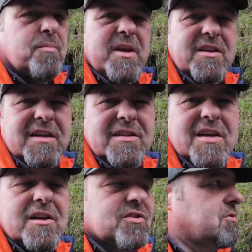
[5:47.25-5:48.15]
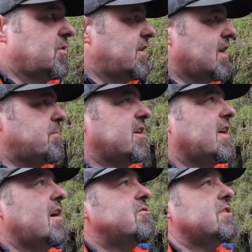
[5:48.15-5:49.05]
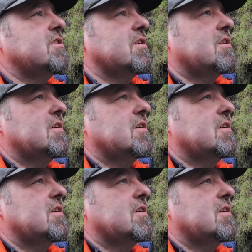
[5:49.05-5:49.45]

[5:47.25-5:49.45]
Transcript: a bit of detail to it, they add a bit of character.